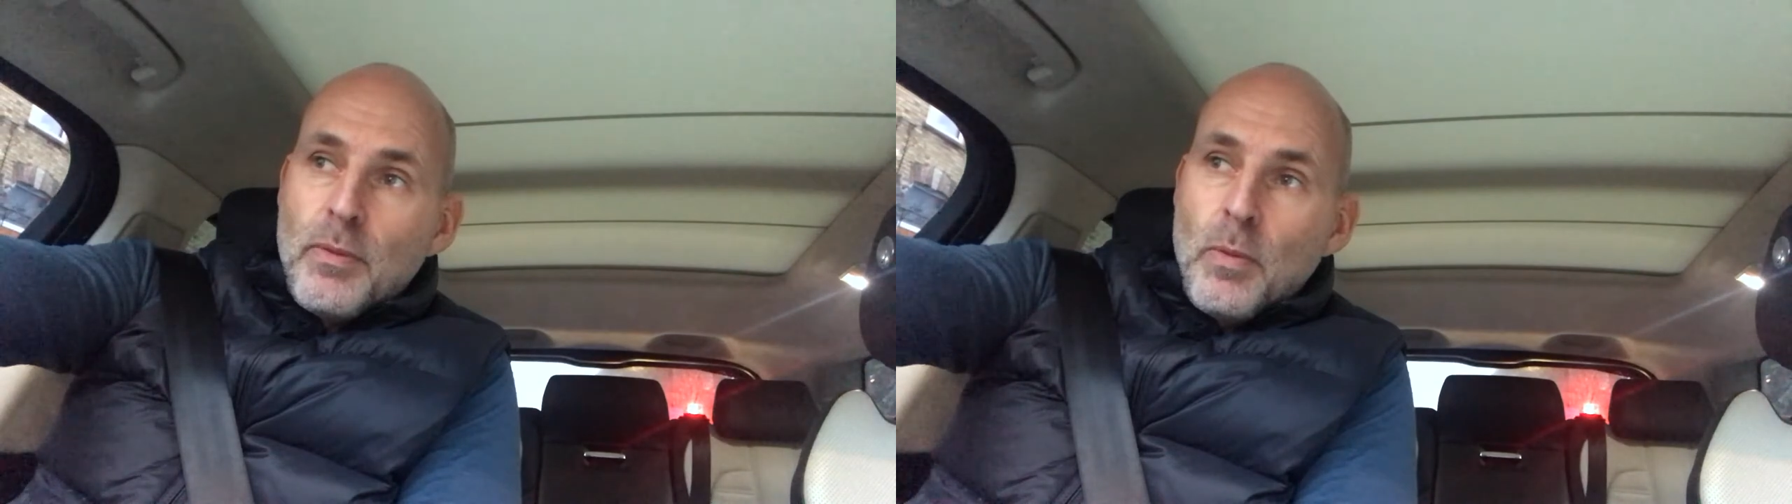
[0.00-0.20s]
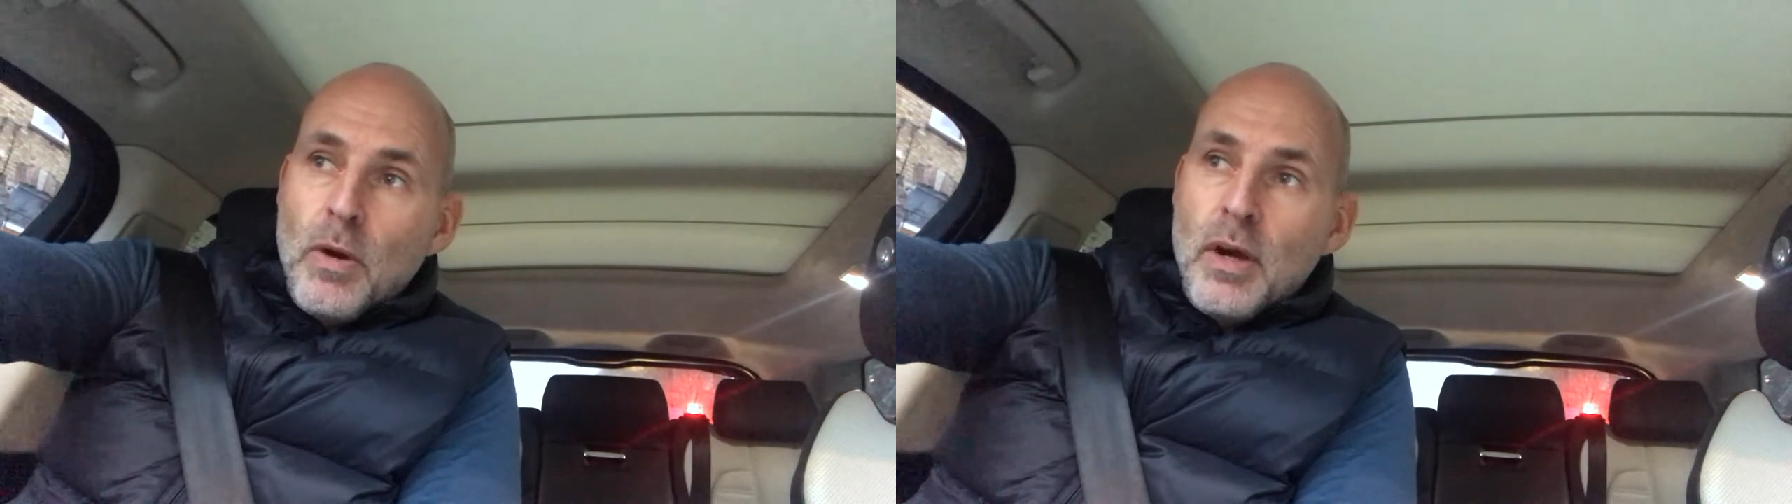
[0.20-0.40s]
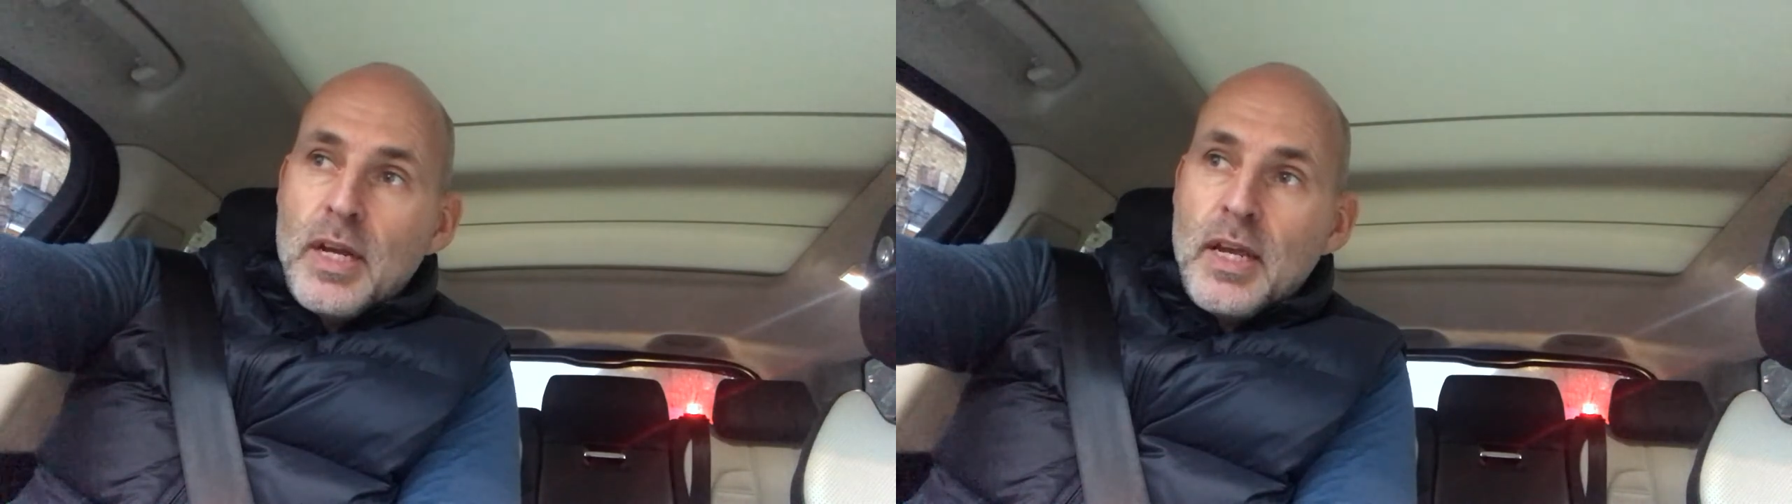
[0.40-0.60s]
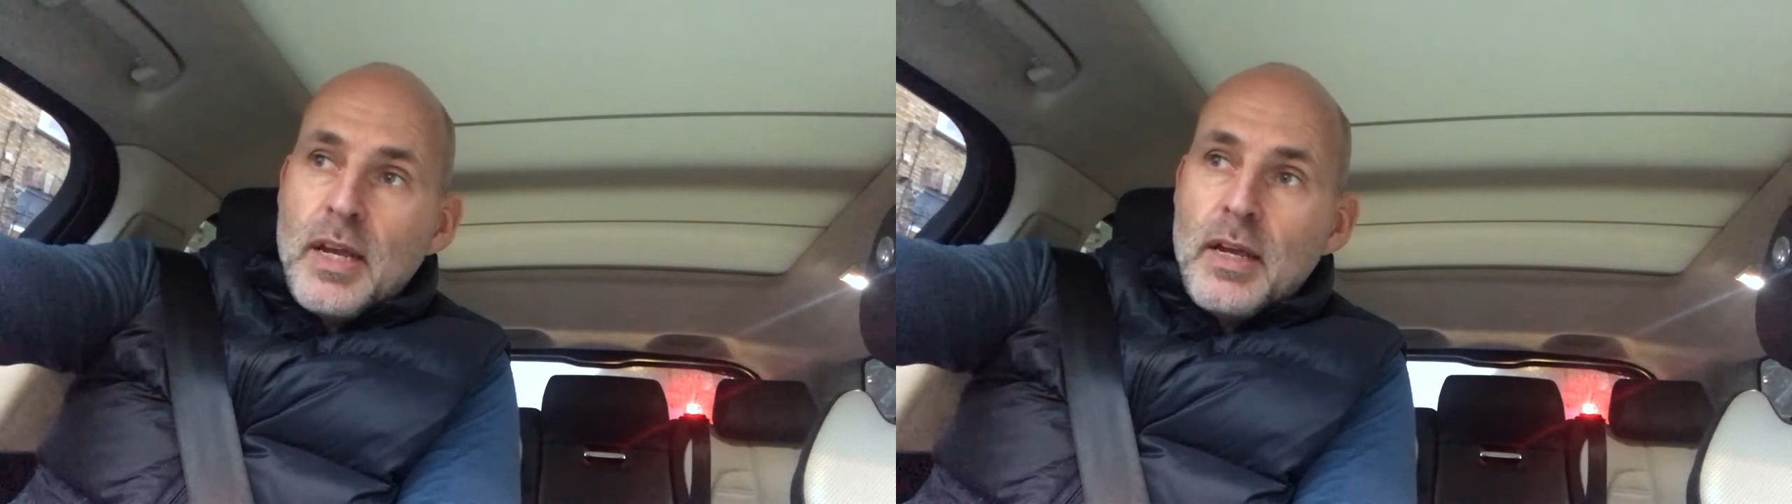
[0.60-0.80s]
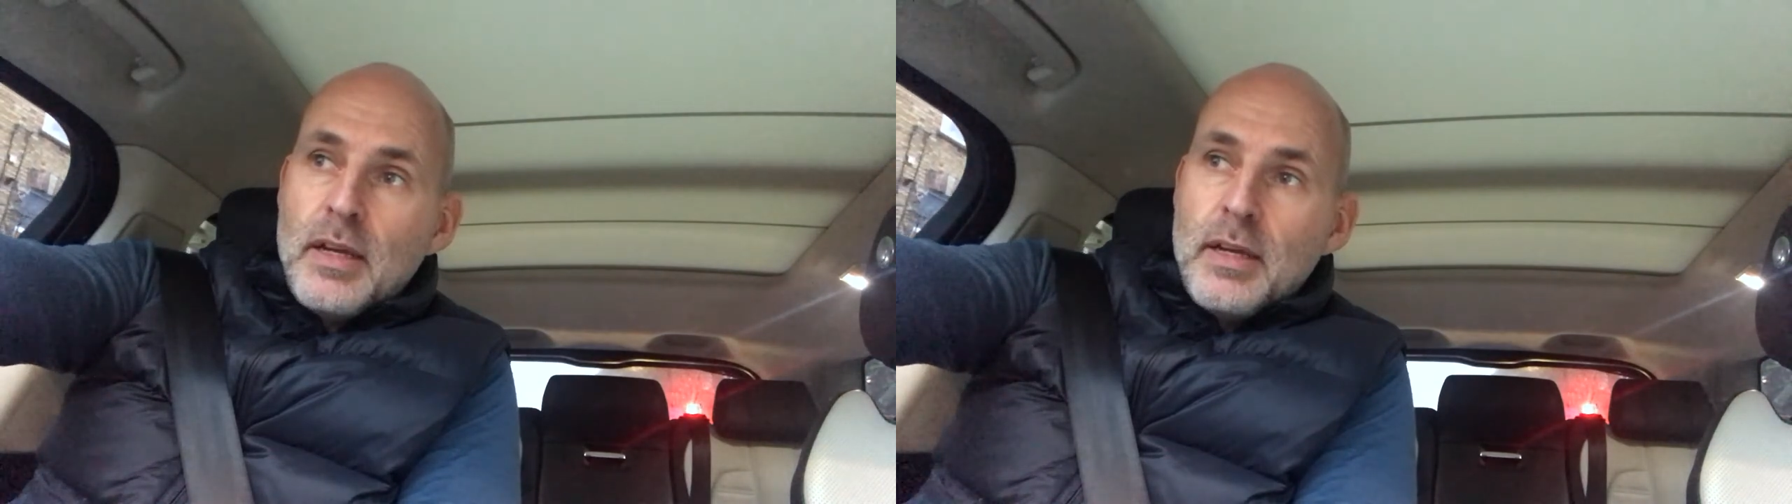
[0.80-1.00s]

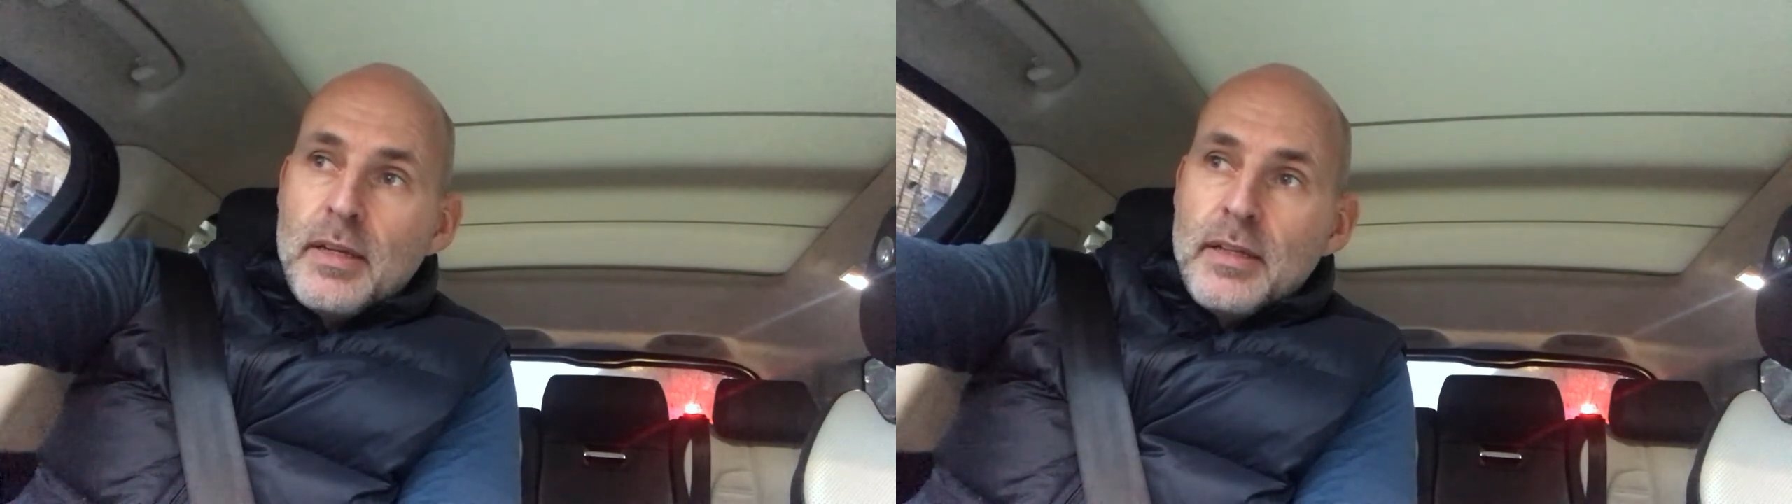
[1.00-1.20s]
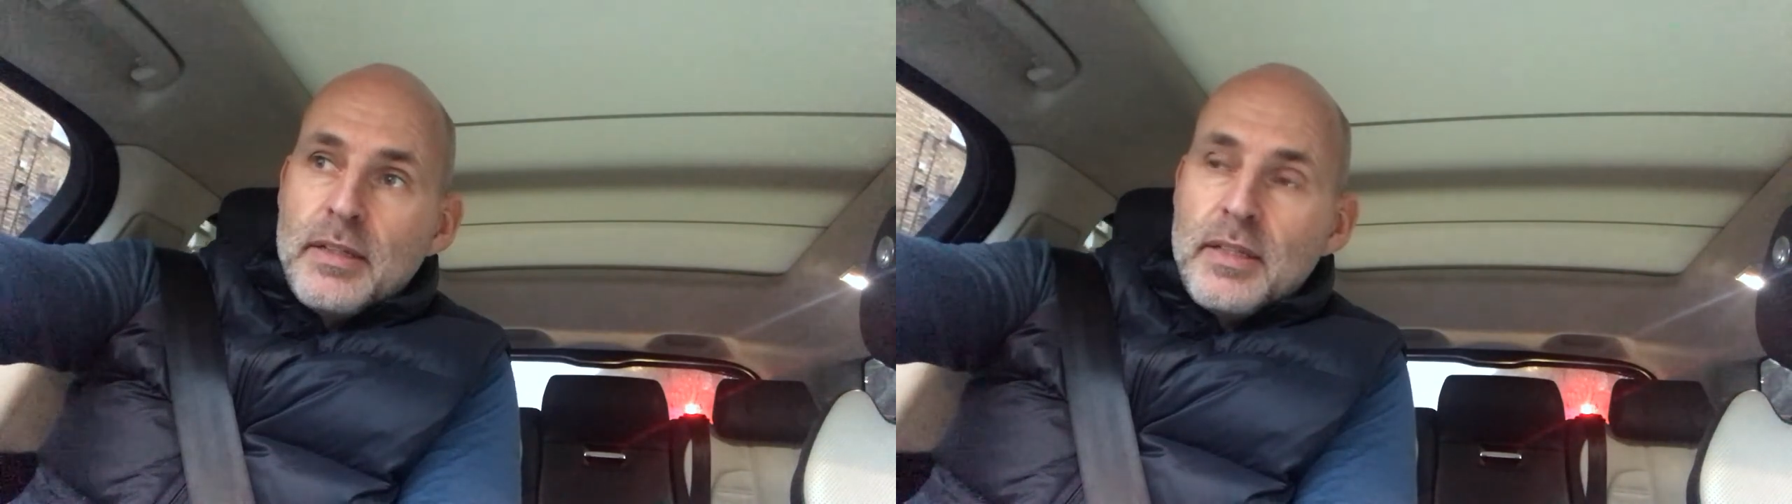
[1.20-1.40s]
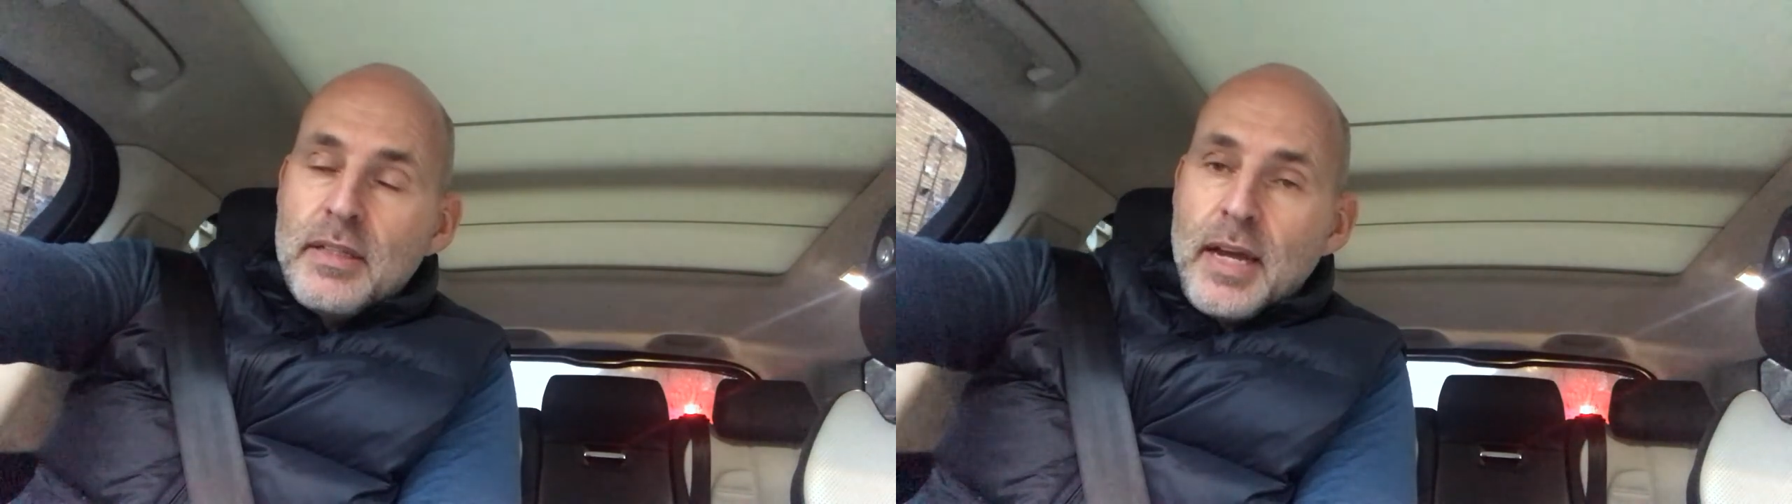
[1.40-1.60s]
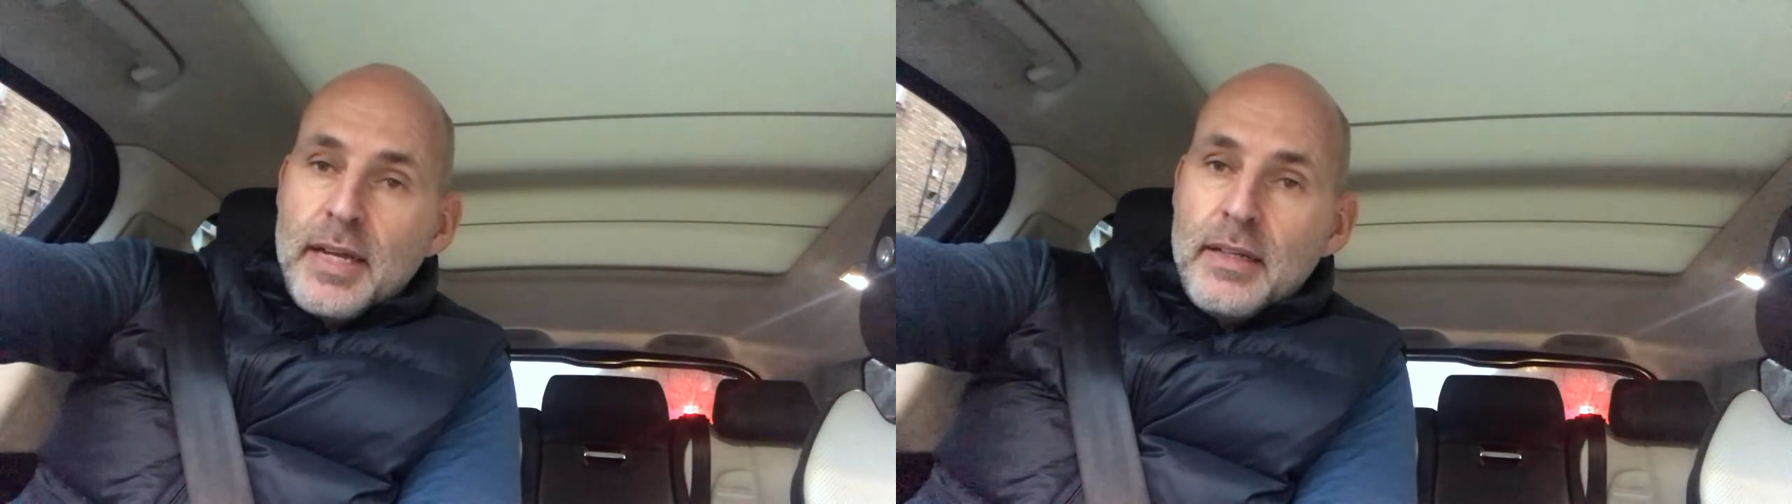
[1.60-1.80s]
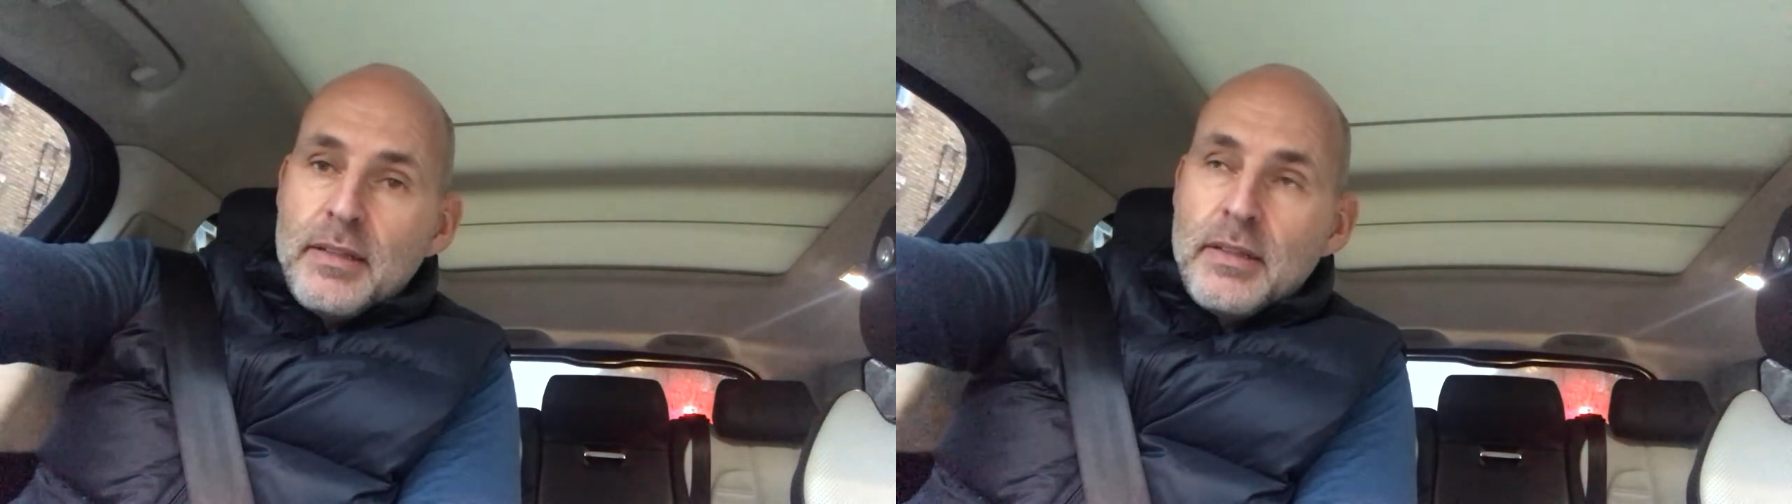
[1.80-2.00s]
working
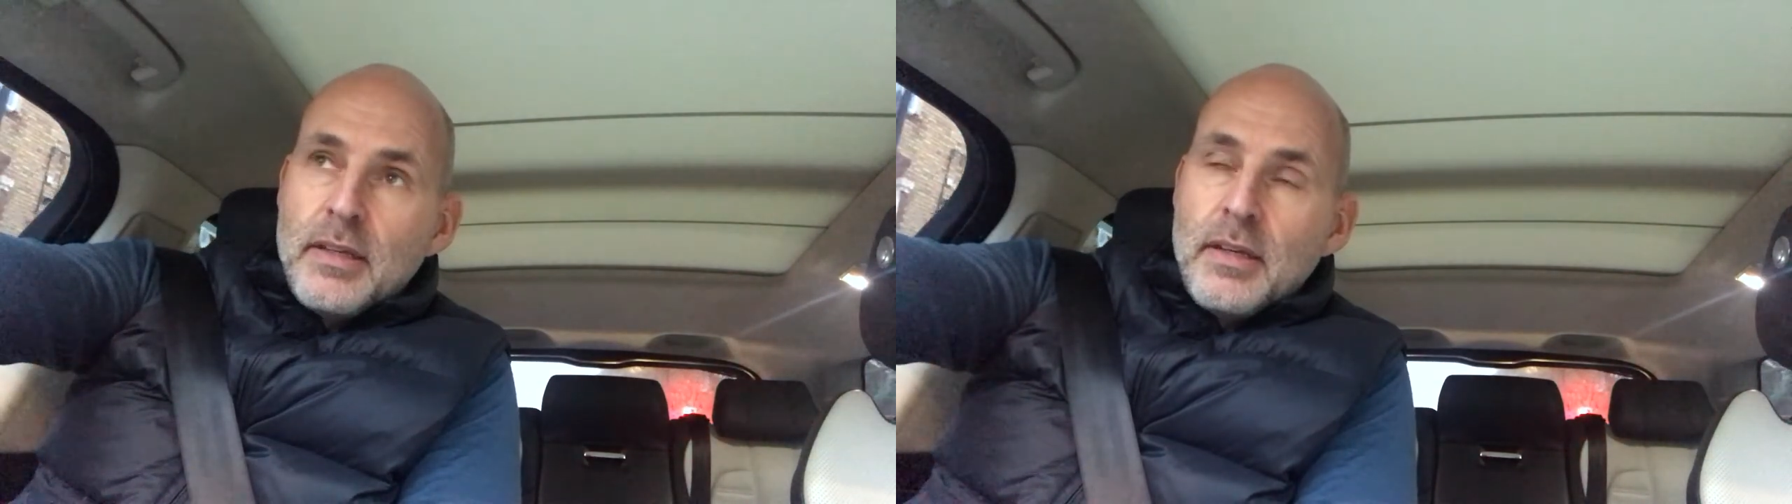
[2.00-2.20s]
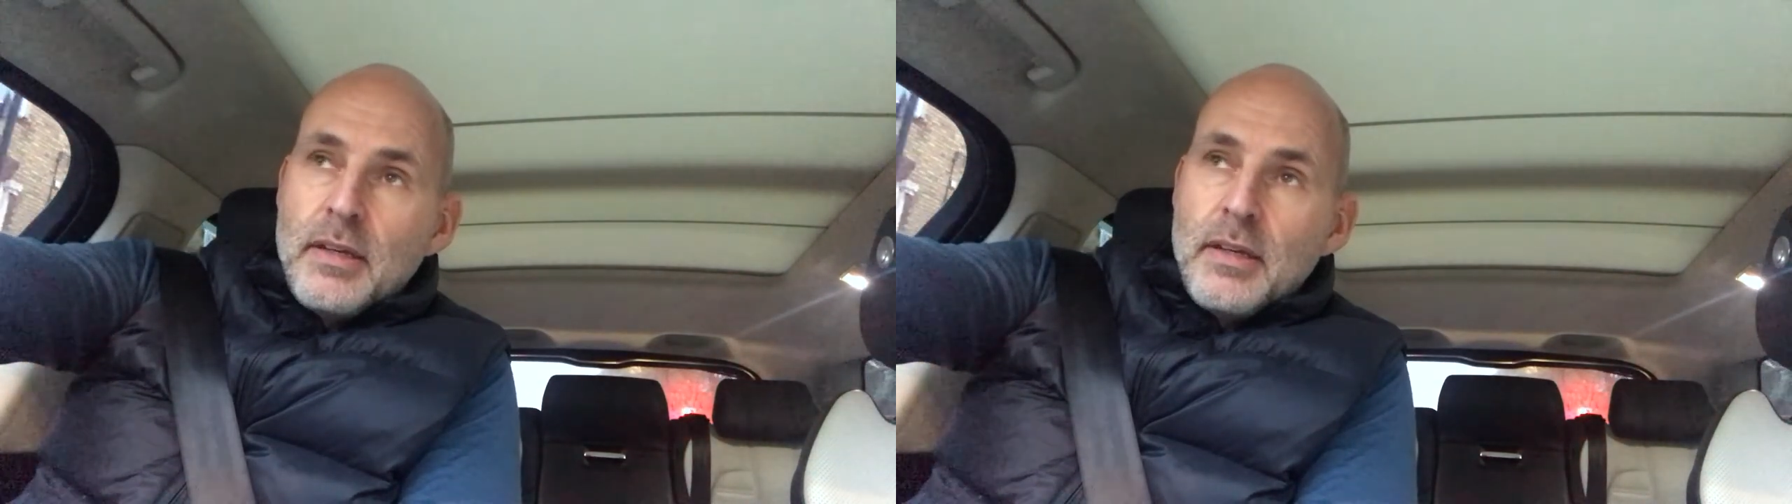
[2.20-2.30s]
state